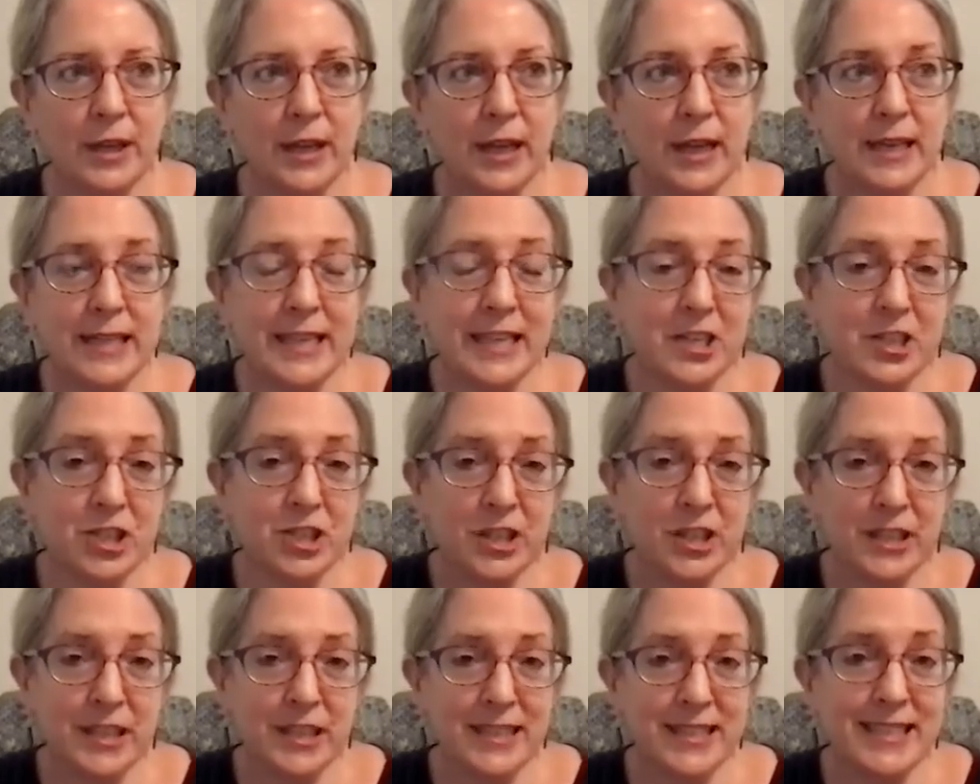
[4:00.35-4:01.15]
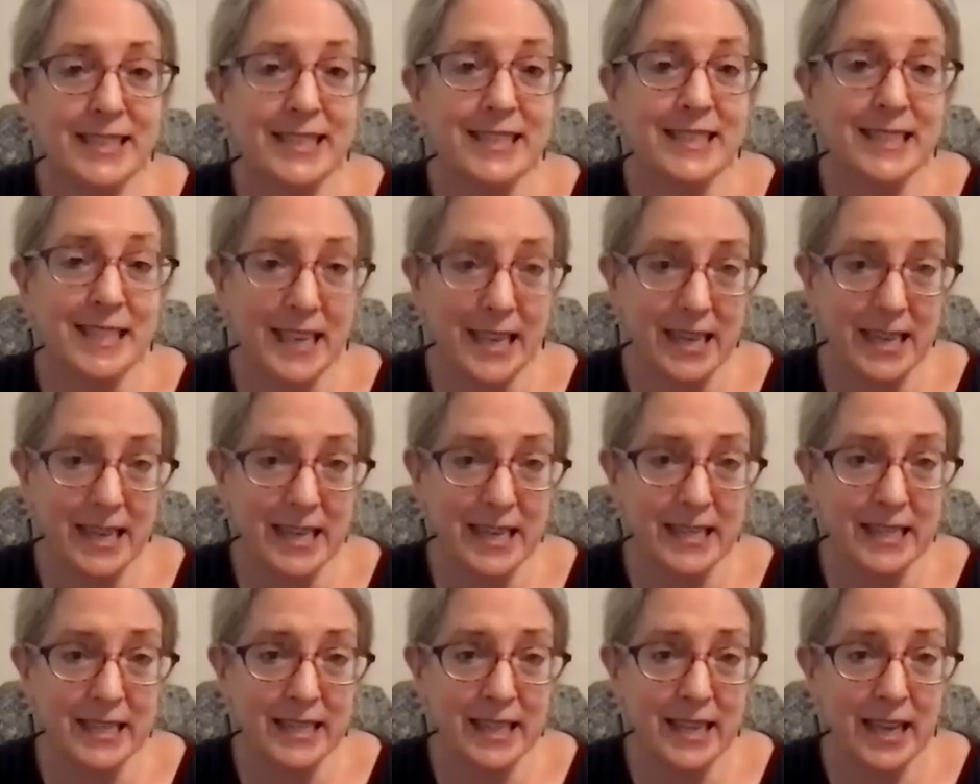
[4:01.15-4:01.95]
addiction a
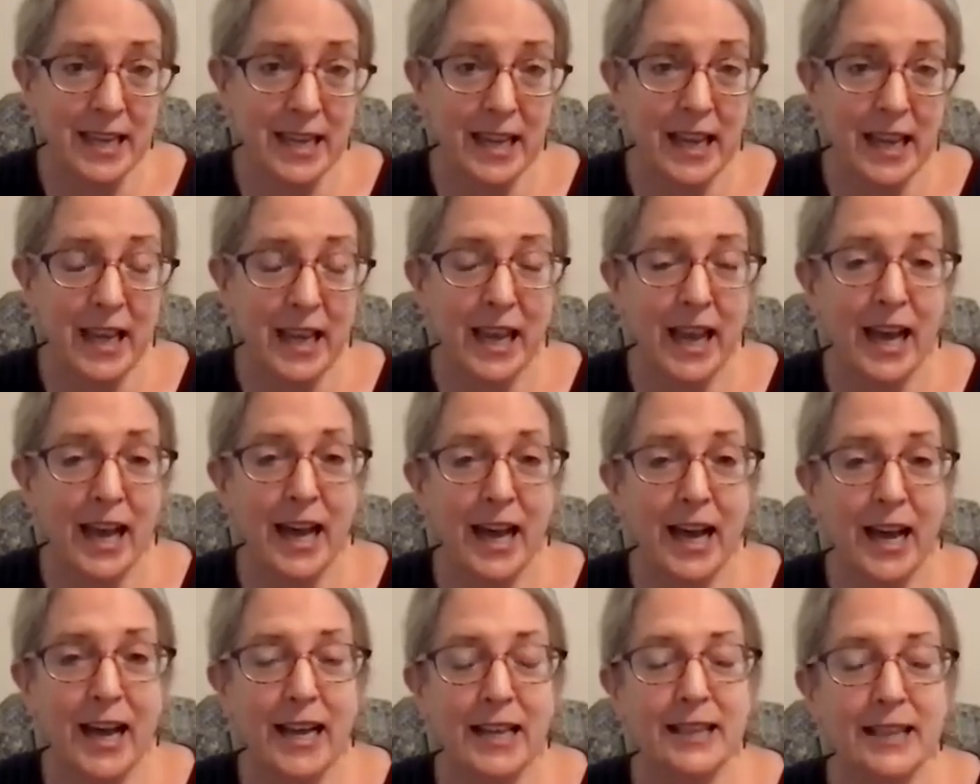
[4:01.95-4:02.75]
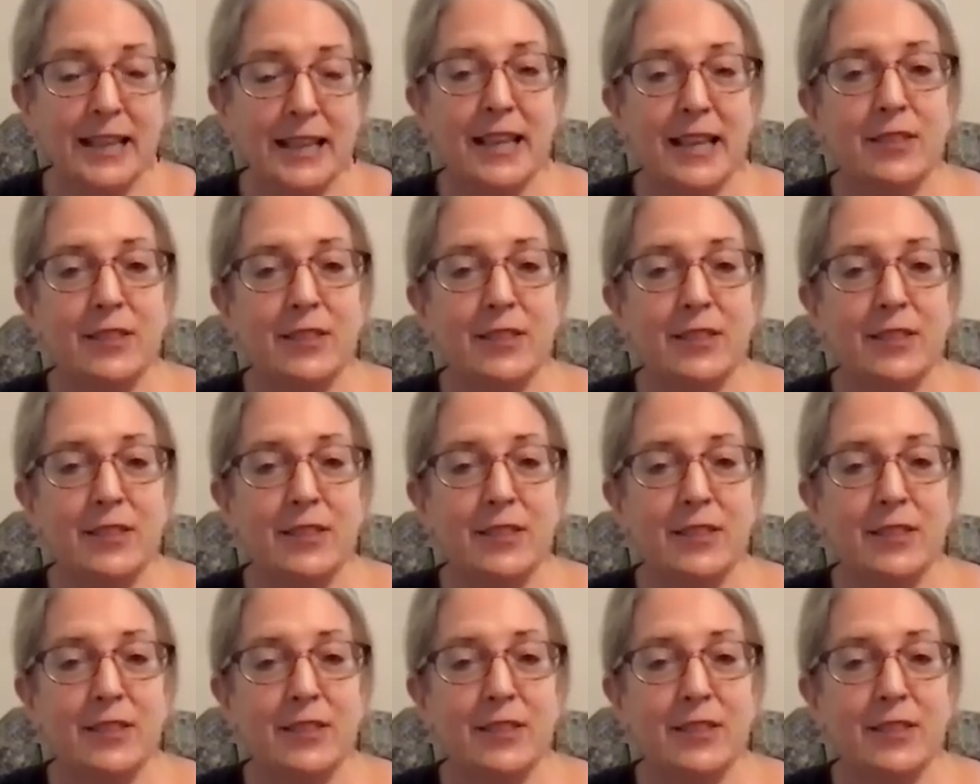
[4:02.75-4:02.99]
disease. And then